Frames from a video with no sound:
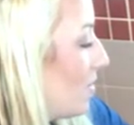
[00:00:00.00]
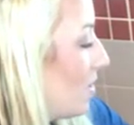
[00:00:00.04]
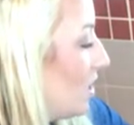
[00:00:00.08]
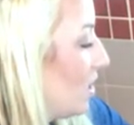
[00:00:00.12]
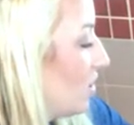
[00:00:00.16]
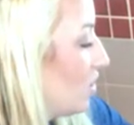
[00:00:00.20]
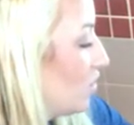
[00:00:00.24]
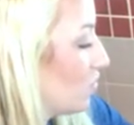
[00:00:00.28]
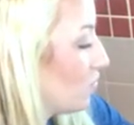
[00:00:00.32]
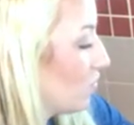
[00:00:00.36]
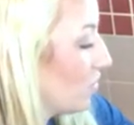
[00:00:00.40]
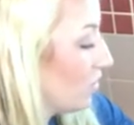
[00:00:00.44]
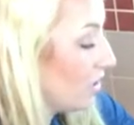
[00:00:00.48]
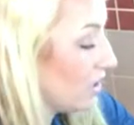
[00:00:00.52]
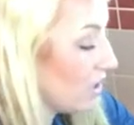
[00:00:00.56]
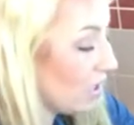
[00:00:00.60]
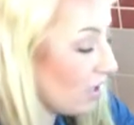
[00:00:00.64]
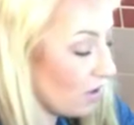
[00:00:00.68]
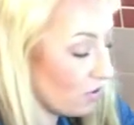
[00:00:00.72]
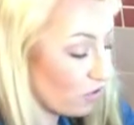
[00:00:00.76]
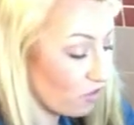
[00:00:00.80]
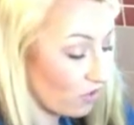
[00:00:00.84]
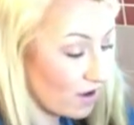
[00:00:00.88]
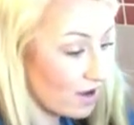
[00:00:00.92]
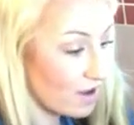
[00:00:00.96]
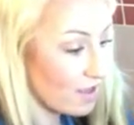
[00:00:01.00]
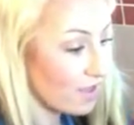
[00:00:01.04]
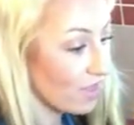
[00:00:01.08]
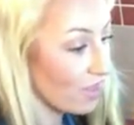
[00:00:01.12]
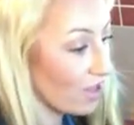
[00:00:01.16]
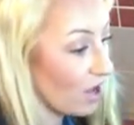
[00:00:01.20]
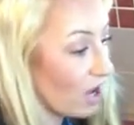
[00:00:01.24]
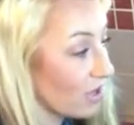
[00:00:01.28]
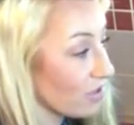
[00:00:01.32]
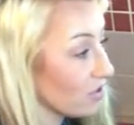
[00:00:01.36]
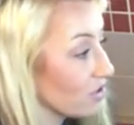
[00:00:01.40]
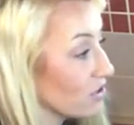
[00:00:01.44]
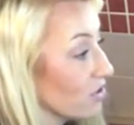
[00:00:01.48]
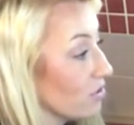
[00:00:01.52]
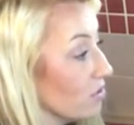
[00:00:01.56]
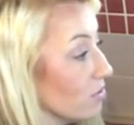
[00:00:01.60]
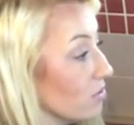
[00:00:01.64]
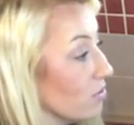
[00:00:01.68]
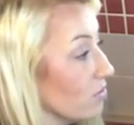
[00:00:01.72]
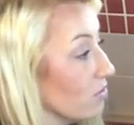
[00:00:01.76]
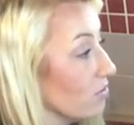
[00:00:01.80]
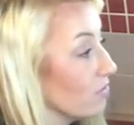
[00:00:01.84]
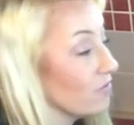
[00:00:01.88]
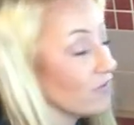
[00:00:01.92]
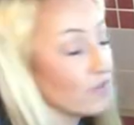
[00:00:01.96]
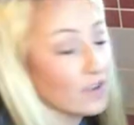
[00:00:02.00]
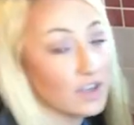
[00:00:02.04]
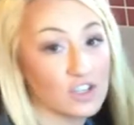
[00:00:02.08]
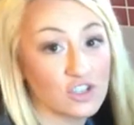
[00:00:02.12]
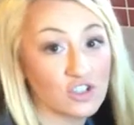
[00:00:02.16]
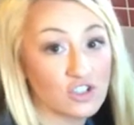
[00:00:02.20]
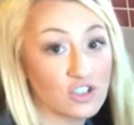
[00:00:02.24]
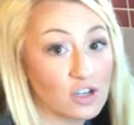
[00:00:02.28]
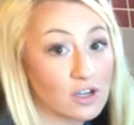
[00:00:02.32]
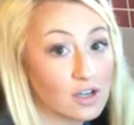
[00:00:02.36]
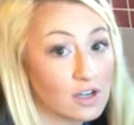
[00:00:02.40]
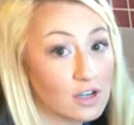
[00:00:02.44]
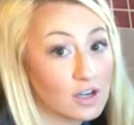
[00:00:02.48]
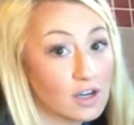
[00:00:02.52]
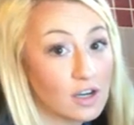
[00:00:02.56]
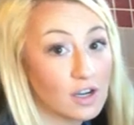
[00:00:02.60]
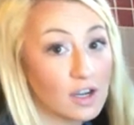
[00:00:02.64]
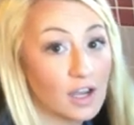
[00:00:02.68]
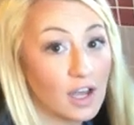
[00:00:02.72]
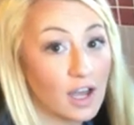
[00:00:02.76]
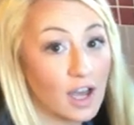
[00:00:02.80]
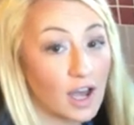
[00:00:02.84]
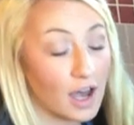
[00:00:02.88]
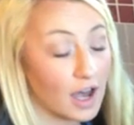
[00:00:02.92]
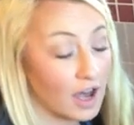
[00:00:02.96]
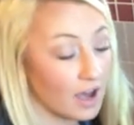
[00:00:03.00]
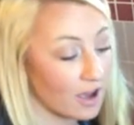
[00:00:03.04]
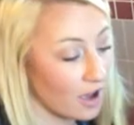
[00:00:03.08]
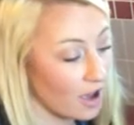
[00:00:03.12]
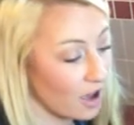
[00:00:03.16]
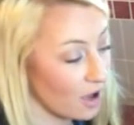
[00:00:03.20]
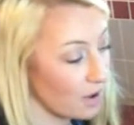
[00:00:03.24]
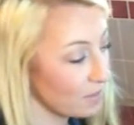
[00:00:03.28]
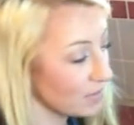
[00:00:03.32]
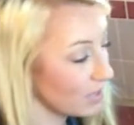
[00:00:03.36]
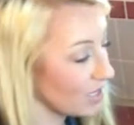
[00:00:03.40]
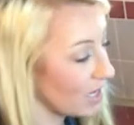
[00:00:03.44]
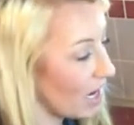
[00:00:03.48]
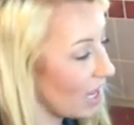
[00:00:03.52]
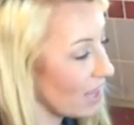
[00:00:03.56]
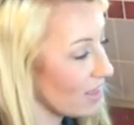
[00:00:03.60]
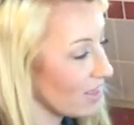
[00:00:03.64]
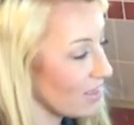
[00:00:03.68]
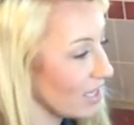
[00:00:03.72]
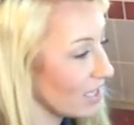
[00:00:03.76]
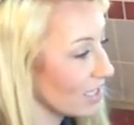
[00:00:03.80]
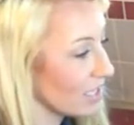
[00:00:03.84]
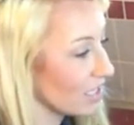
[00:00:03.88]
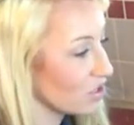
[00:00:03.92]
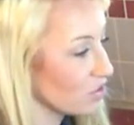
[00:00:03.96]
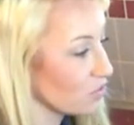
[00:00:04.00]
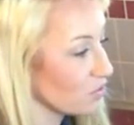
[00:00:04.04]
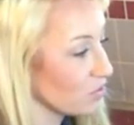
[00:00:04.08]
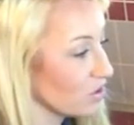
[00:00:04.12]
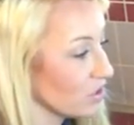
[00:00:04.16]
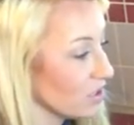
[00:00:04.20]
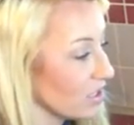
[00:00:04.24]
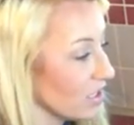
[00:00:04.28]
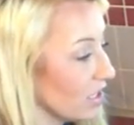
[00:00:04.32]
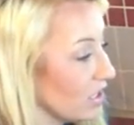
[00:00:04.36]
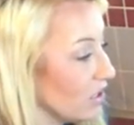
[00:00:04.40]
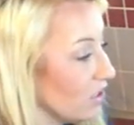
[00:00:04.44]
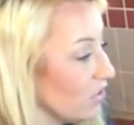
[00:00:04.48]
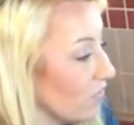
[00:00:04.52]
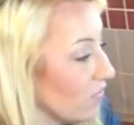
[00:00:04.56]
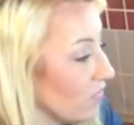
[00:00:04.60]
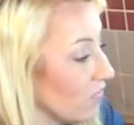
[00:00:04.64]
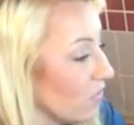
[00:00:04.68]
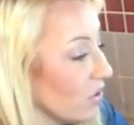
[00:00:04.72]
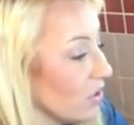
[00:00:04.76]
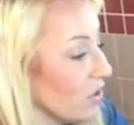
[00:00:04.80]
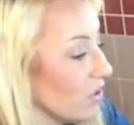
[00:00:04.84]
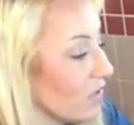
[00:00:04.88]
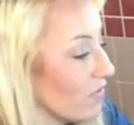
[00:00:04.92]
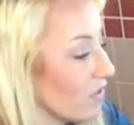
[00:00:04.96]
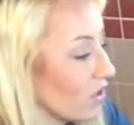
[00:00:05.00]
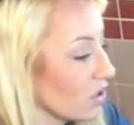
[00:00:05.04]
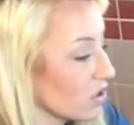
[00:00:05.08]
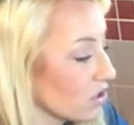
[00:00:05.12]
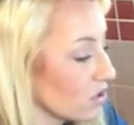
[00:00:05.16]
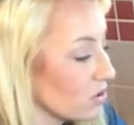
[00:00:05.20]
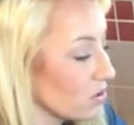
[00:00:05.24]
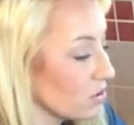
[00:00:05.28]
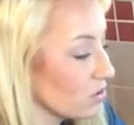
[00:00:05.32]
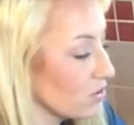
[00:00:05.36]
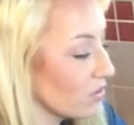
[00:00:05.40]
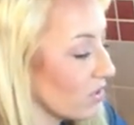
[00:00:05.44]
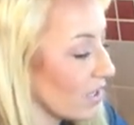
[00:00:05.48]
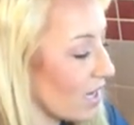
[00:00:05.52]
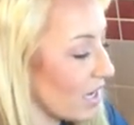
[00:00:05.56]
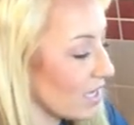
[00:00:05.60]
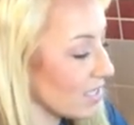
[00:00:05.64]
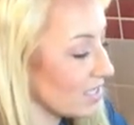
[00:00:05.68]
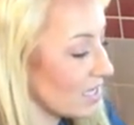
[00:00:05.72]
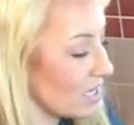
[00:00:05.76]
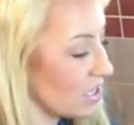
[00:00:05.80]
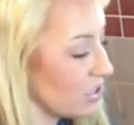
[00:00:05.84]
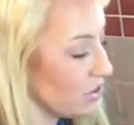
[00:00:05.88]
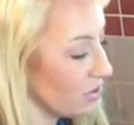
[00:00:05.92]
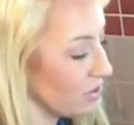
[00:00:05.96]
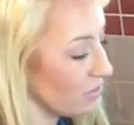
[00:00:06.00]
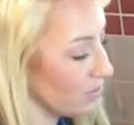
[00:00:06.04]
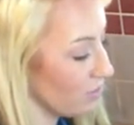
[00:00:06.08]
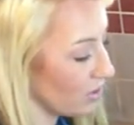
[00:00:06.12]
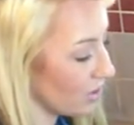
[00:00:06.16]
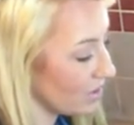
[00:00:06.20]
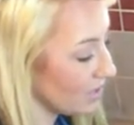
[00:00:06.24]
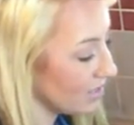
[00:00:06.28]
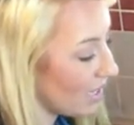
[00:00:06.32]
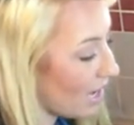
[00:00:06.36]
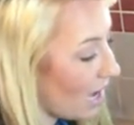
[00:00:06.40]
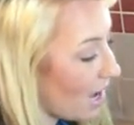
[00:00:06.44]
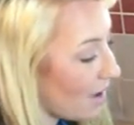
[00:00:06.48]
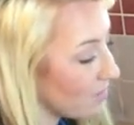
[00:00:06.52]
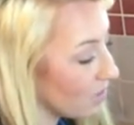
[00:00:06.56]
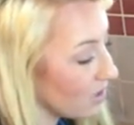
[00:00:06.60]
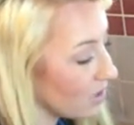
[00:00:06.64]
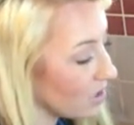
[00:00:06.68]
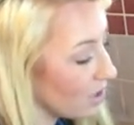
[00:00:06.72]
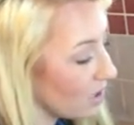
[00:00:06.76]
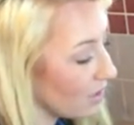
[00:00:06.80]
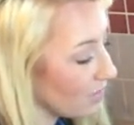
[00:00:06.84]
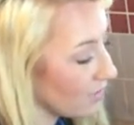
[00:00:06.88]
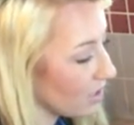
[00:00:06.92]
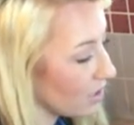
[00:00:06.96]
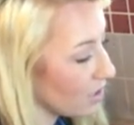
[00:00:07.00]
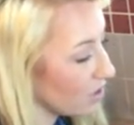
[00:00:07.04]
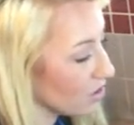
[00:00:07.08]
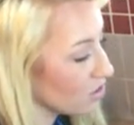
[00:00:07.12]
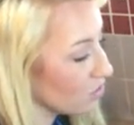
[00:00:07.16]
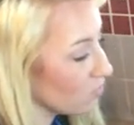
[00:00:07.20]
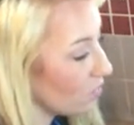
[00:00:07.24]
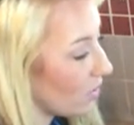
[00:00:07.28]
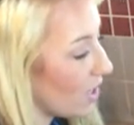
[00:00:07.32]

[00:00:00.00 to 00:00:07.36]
It's really a great thought through feature. And I think it's really, really versatile. Like I said, you can put a tablet on there as